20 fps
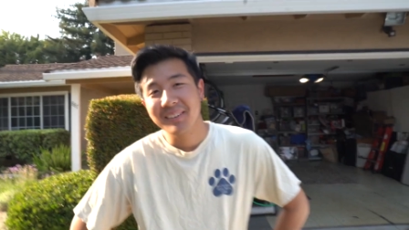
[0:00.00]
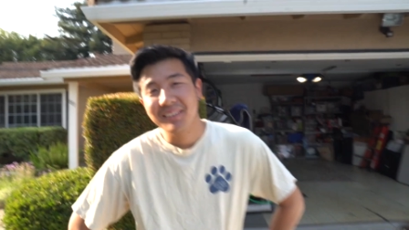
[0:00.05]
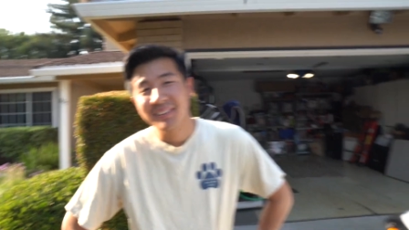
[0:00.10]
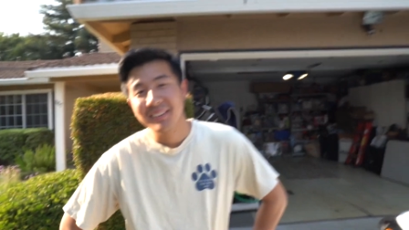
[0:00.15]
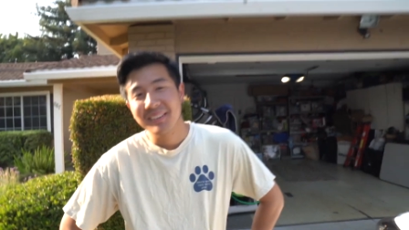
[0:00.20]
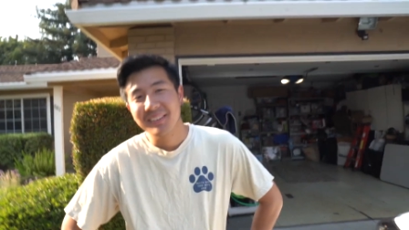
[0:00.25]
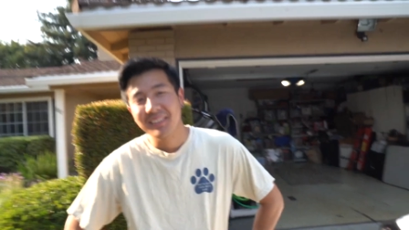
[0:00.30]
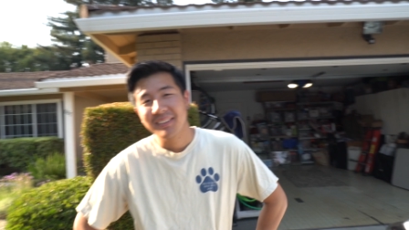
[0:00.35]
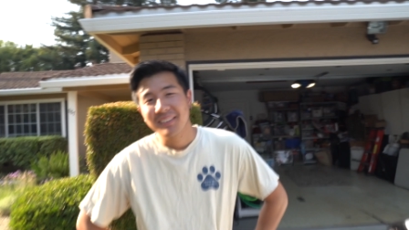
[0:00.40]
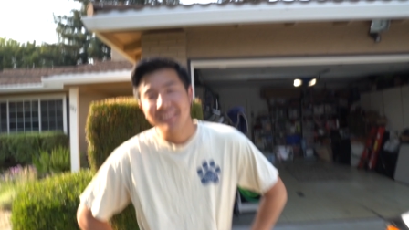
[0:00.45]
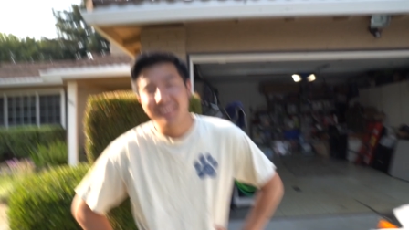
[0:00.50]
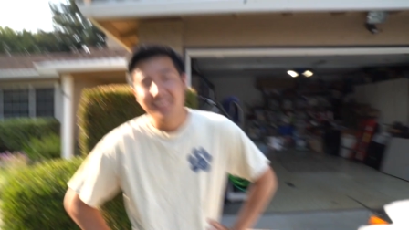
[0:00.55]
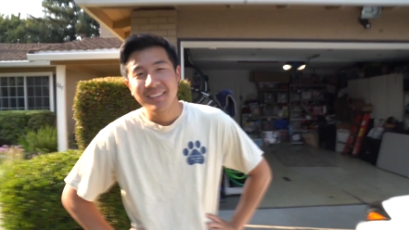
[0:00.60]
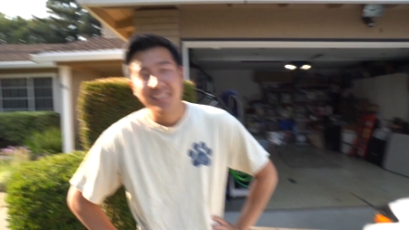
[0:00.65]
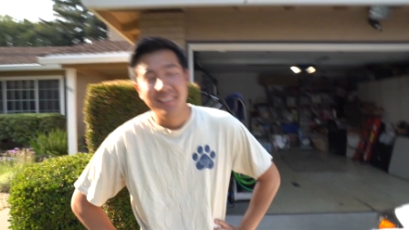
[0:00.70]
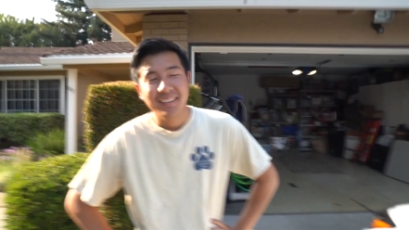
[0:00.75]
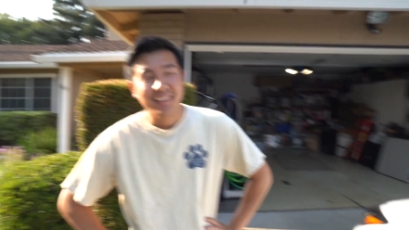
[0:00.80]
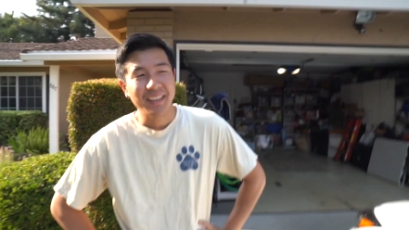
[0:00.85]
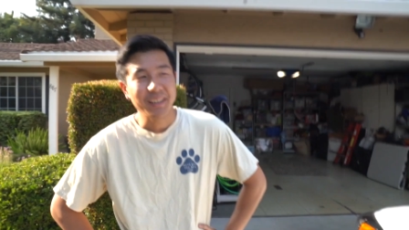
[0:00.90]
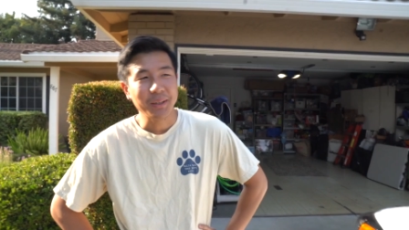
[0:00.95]
of wisdom
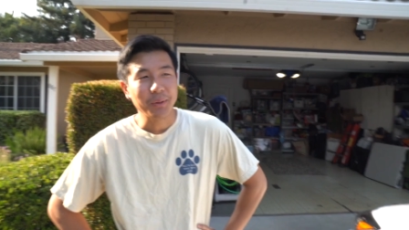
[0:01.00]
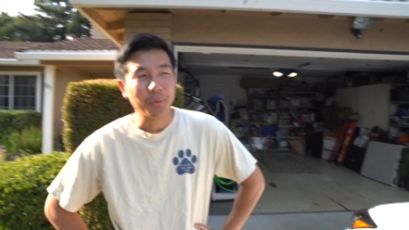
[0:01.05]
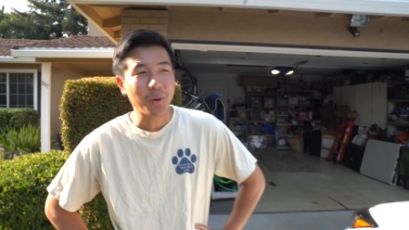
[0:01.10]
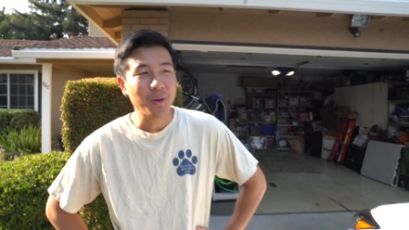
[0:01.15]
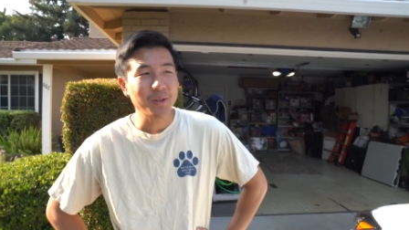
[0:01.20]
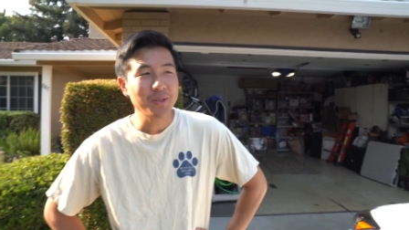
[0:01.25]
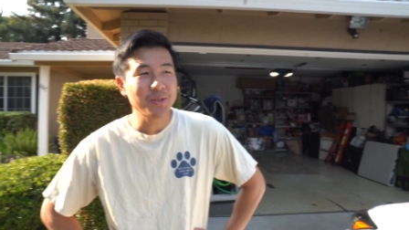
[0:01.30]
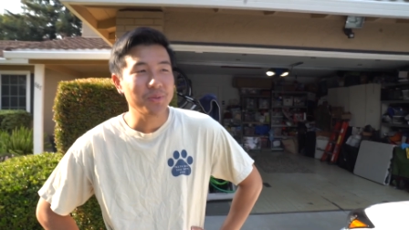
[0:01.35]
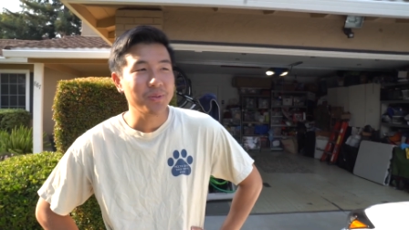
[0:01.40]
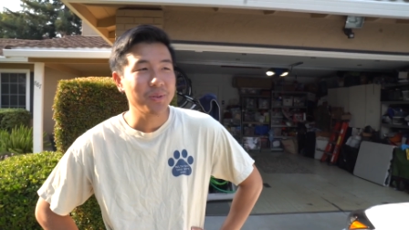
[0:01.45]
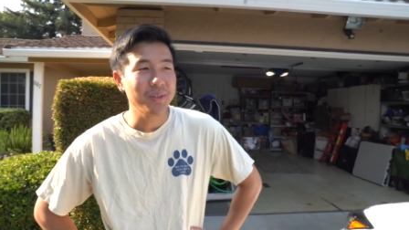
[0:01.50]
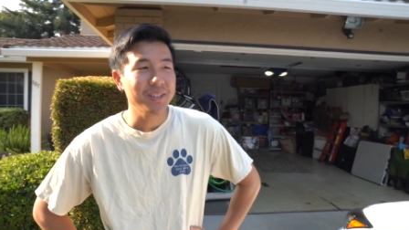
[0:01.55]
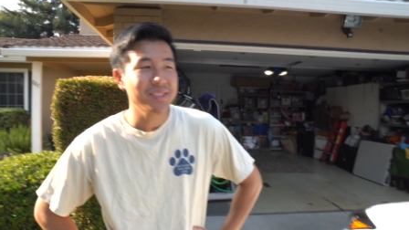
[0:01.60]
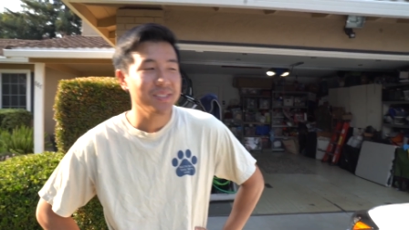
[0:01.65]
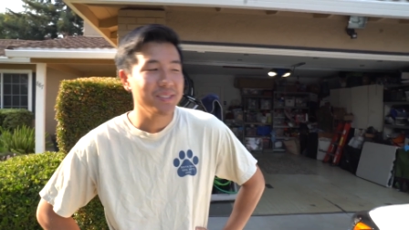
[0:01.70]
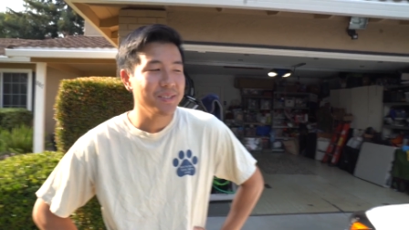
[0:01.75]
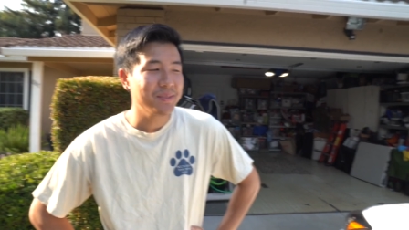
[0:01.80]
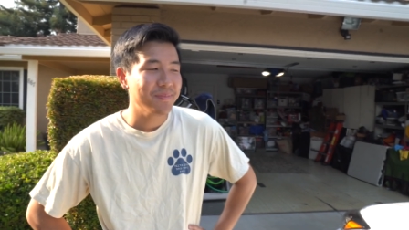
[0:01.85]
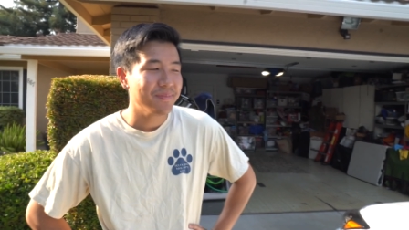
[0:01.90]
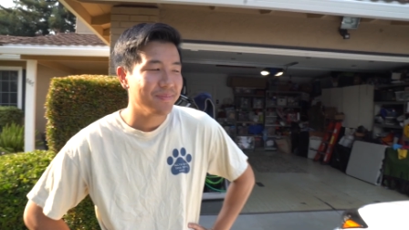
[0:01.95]
any words of
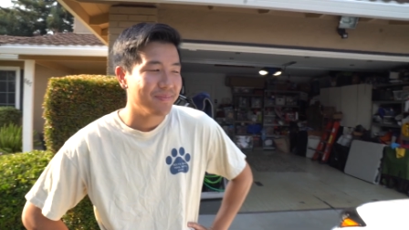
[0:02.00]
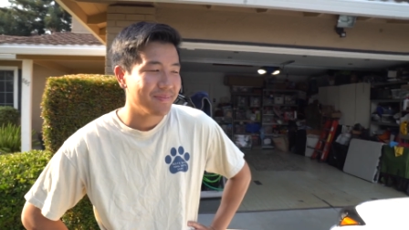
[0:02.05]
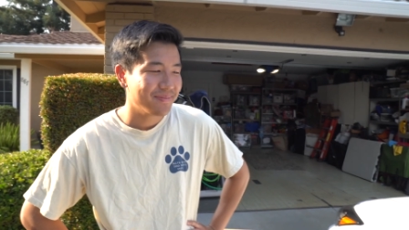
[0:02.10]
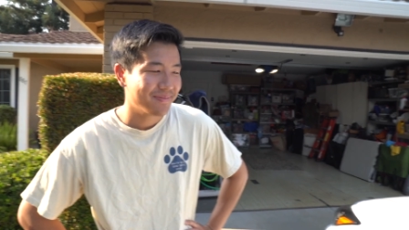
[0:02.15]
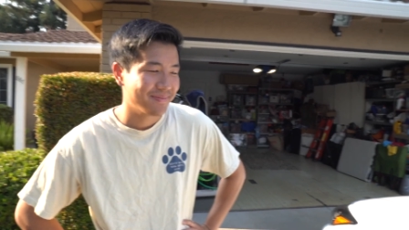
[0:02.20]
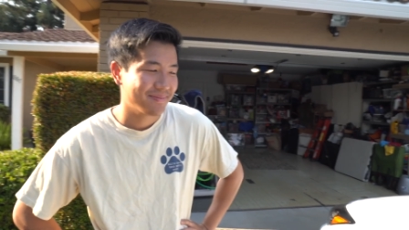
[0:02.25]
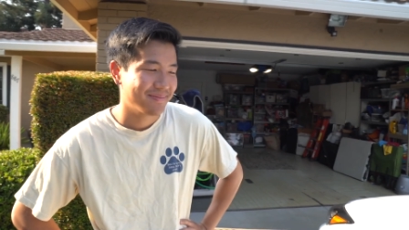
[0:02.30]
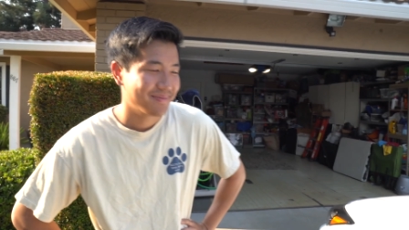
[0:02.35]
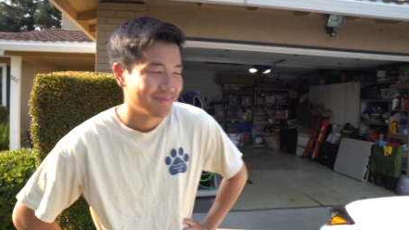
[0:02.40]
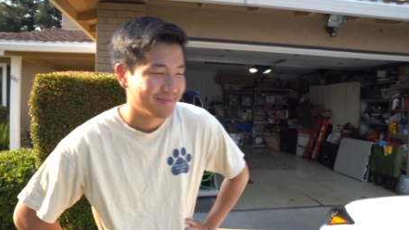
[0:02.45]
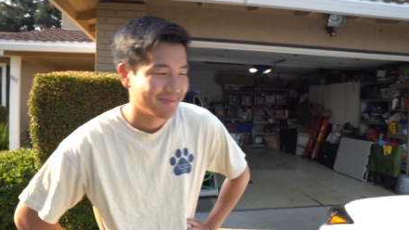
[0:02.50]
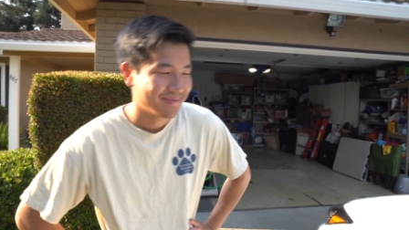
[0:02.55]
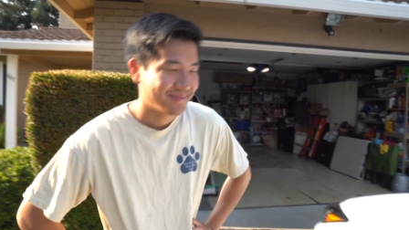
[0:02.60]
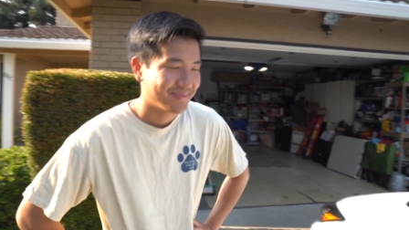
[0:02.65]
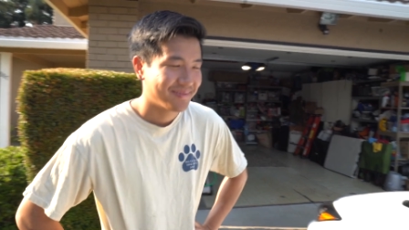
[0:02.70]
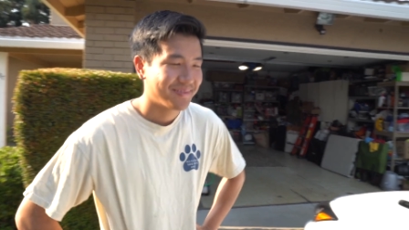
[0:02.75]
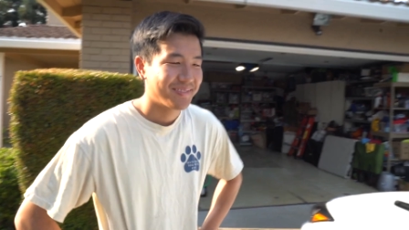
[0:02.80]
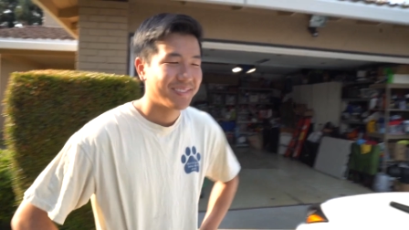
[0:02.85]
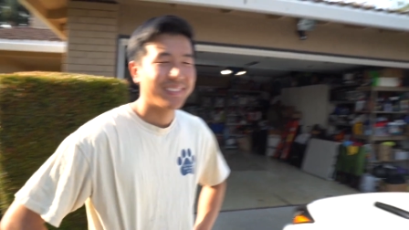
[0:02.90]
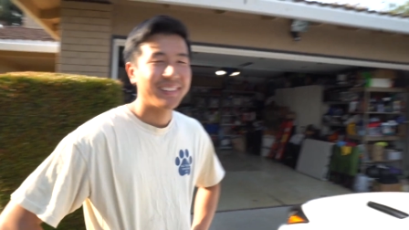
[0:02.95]
wisdom
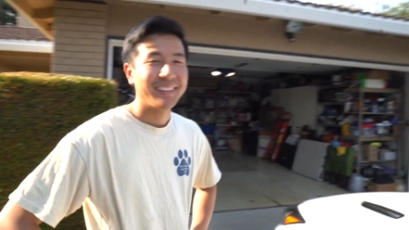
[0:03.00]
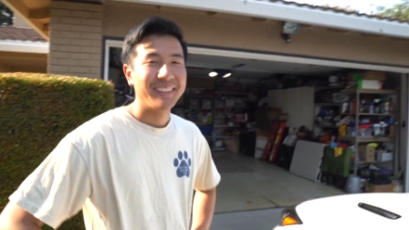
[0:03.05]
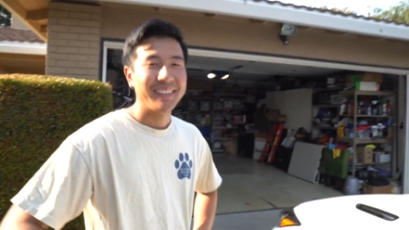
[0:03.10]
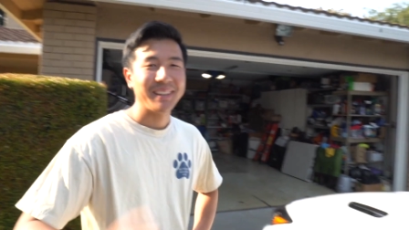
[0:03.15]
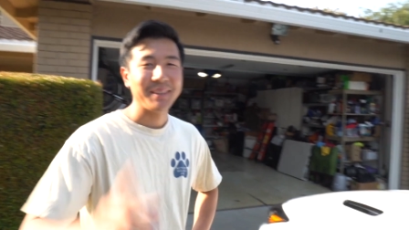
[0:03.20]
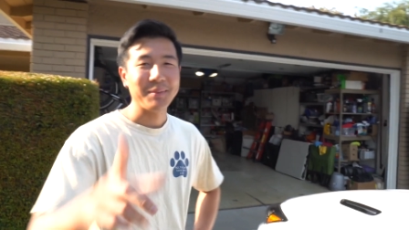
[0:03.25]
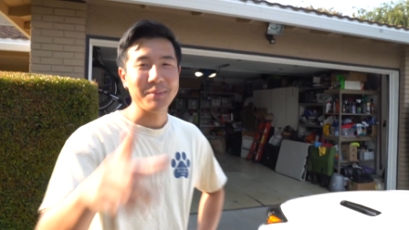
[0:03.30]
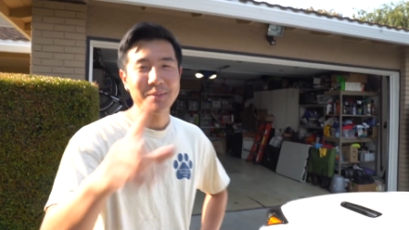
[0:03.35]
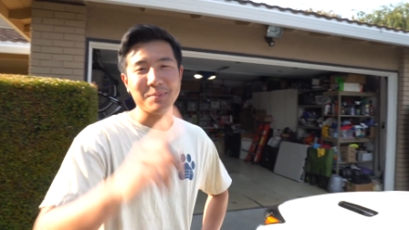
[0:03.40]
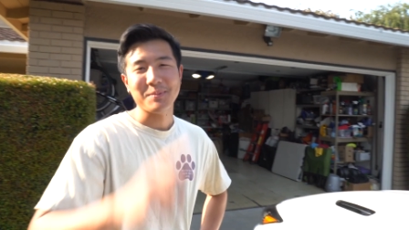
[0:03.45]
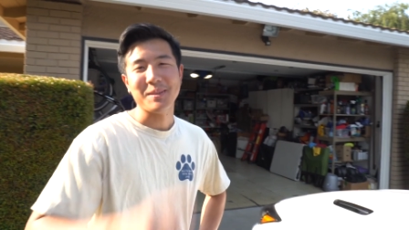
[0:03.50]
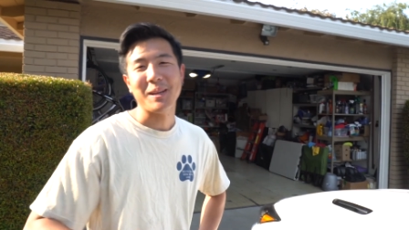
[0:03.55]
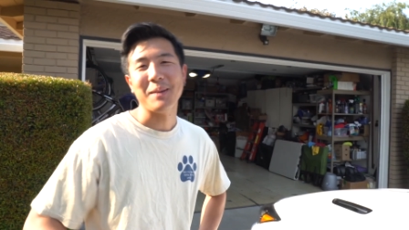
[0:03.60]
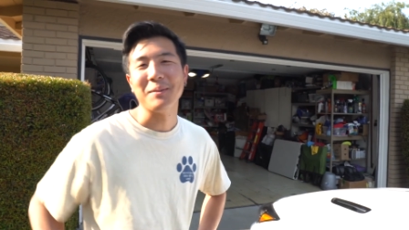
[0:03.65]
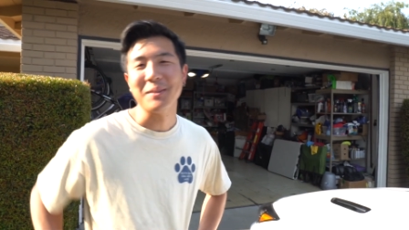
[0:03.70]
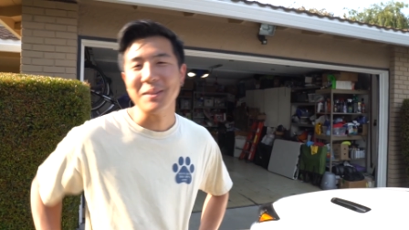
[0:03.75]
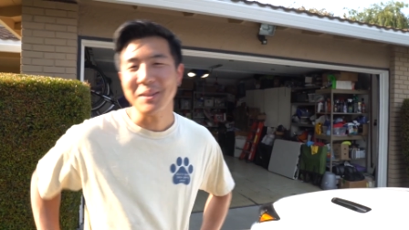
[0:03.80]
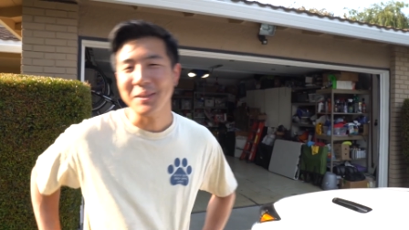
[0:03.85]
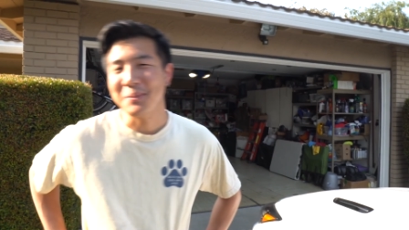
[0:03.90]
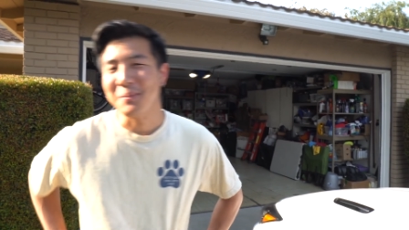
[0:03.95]
give me some time
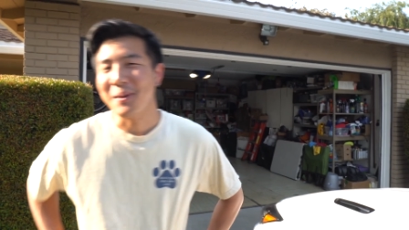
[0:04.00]
to think